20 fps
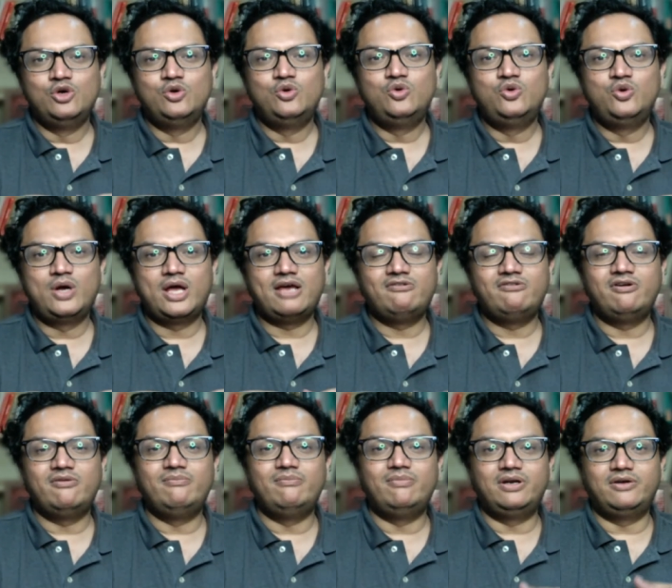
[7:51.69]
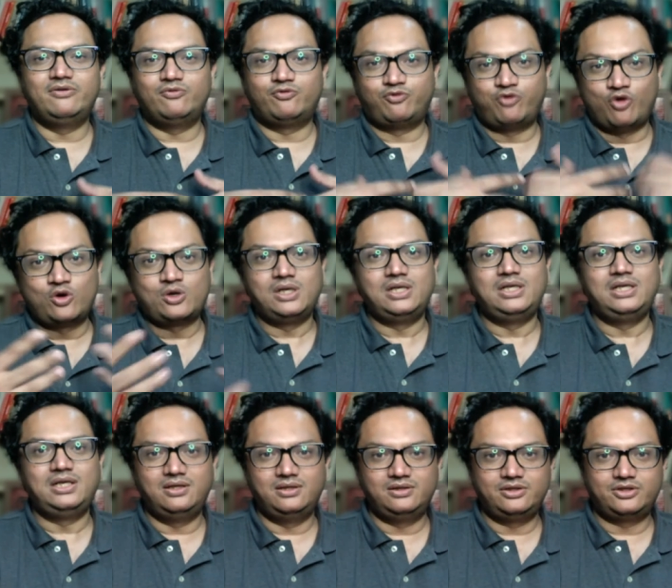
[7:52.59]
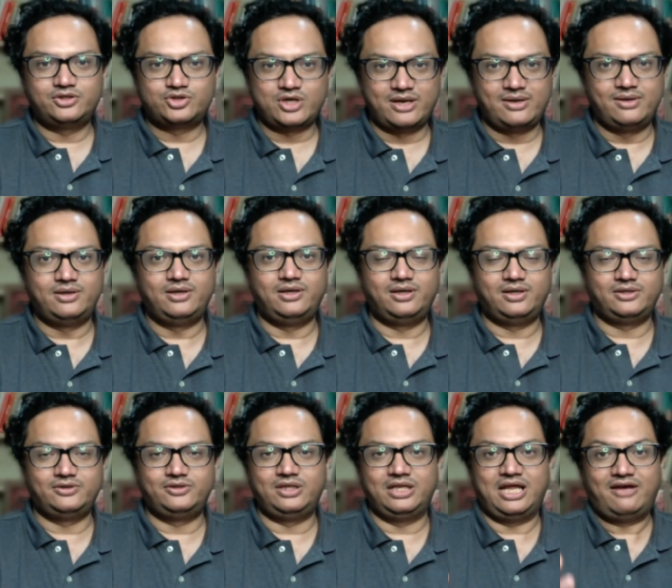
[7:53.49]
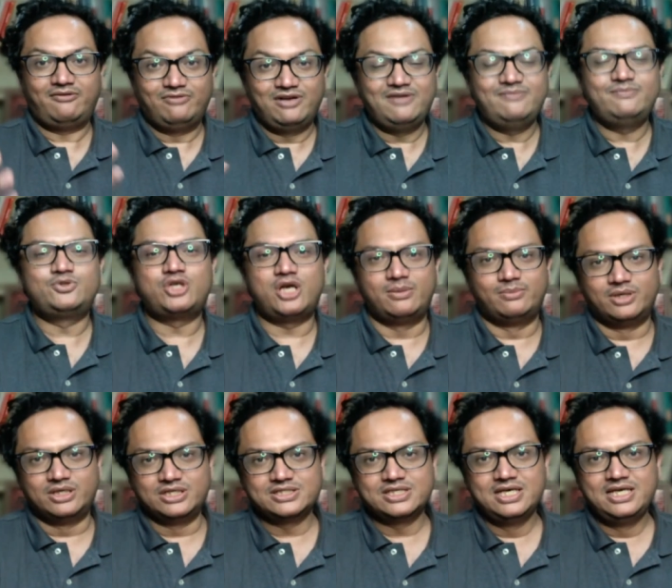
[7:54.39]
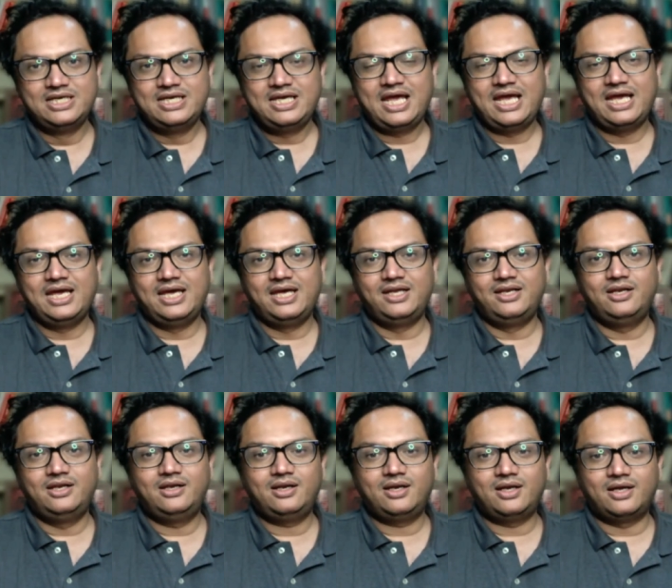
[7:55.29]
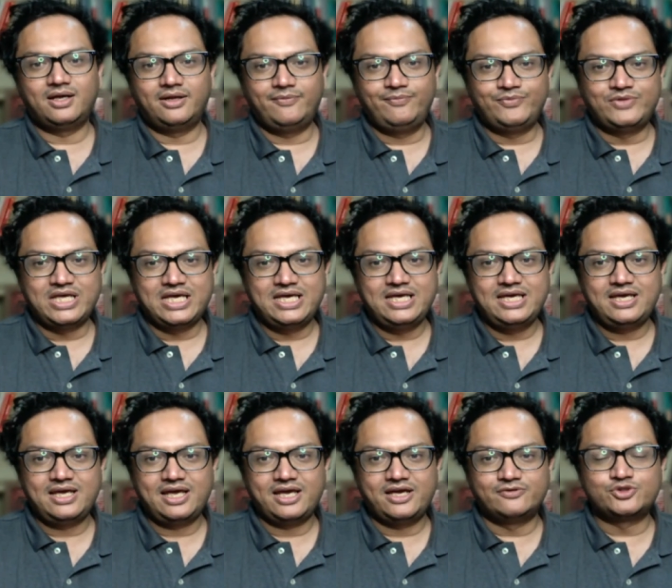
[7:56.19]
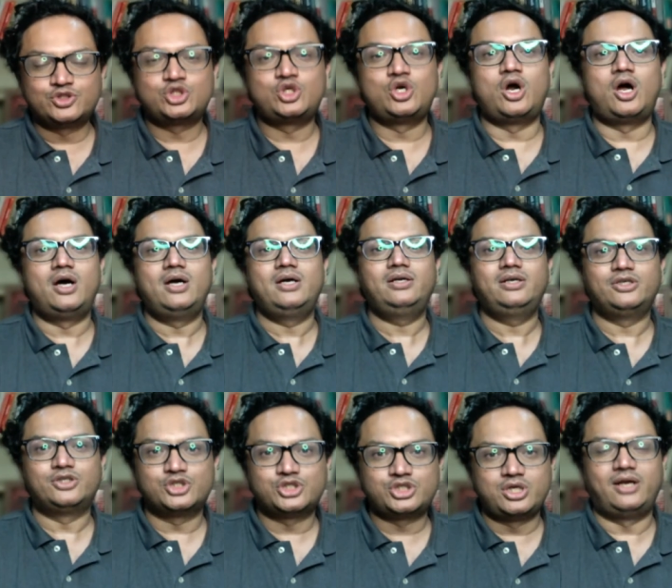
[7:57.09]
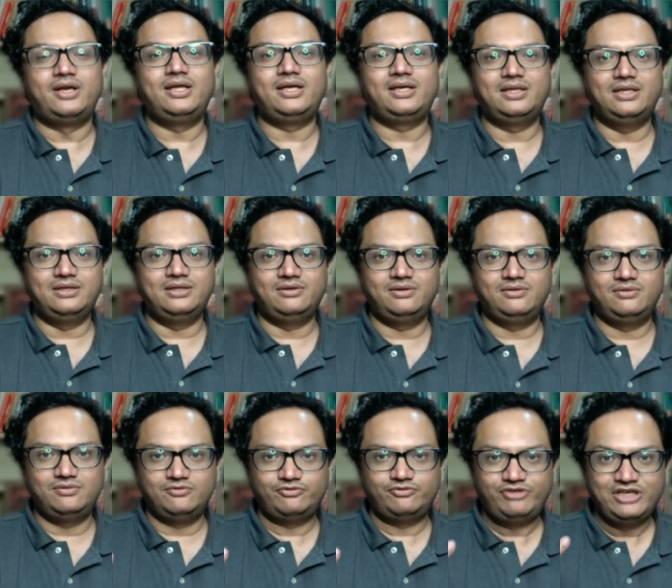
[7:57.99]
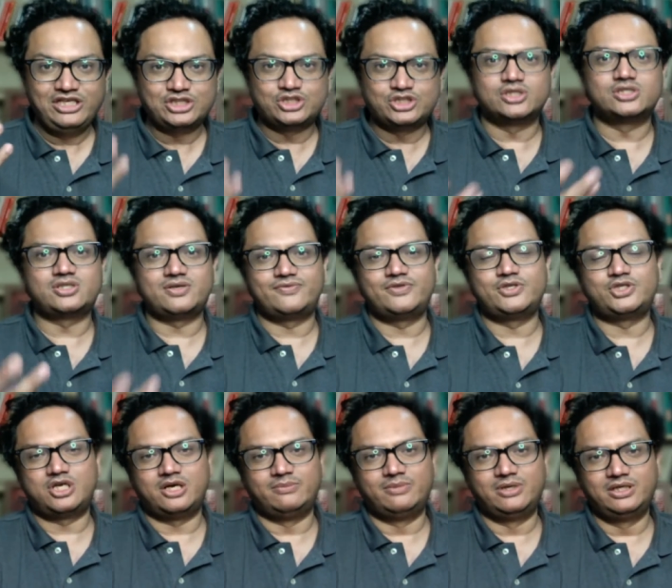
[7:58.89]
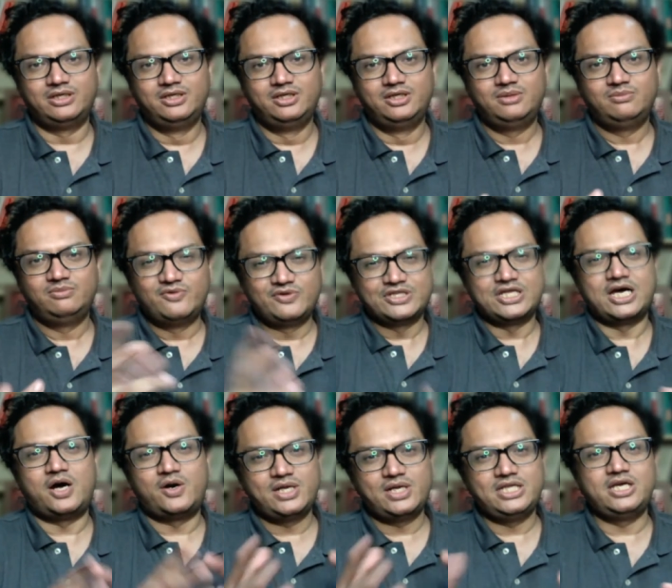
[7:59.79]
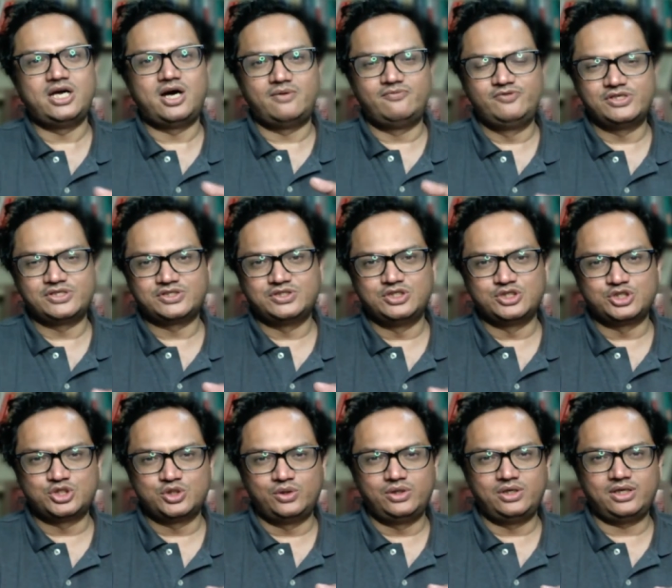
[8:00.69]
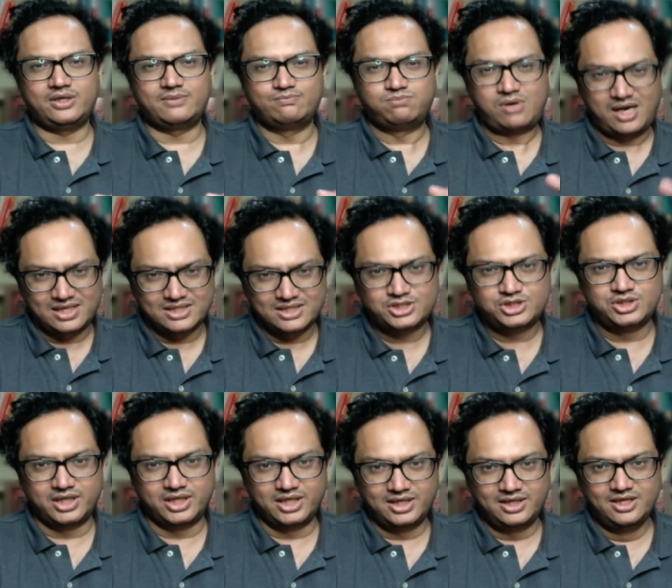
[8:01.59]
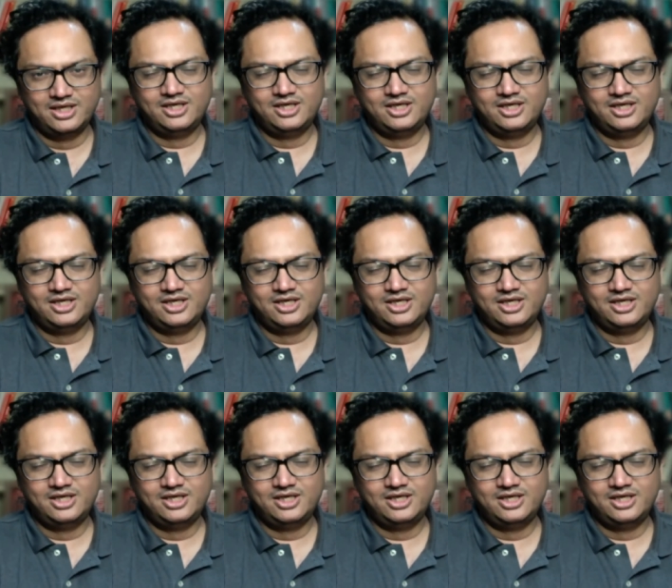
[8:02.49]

who have focal tre- uh, have limb tremors and uh, they have strong dystonic features of the tremor but without any obvious dystonic posturing